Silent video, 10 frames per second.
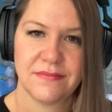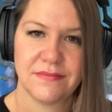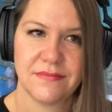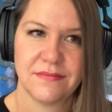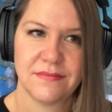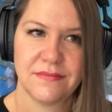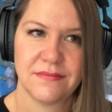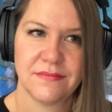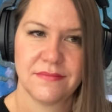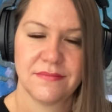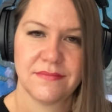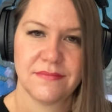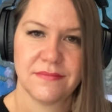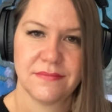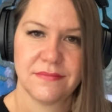
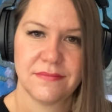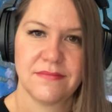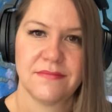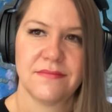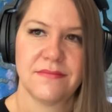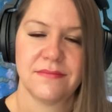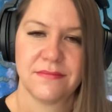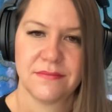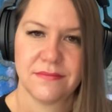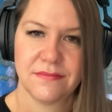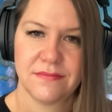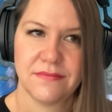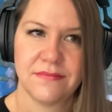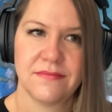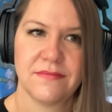
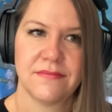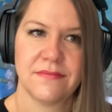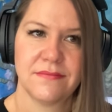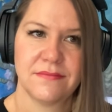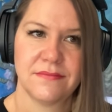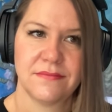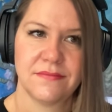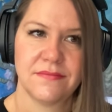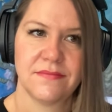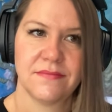(not speaking)